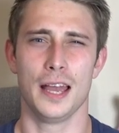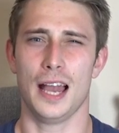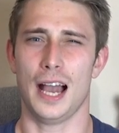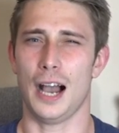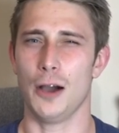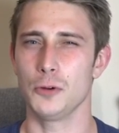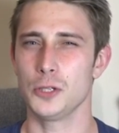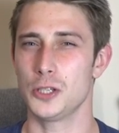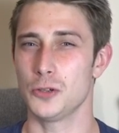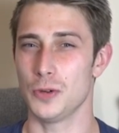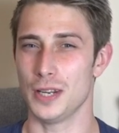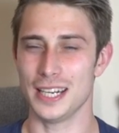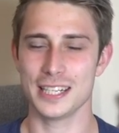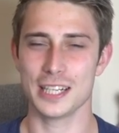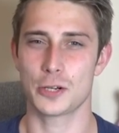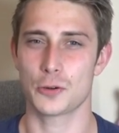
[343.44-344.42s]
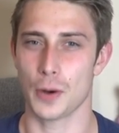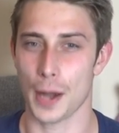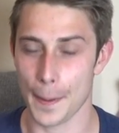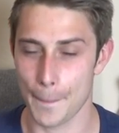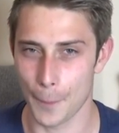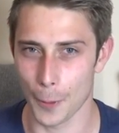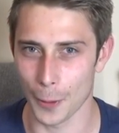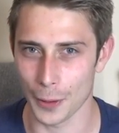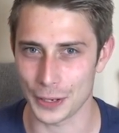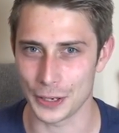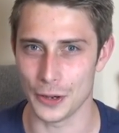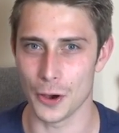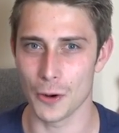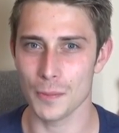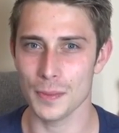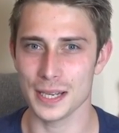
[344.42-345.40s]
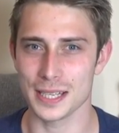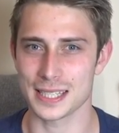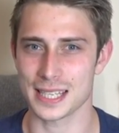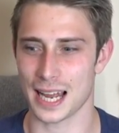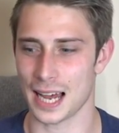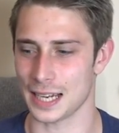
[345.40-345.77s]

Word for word: how to integrate polynomials.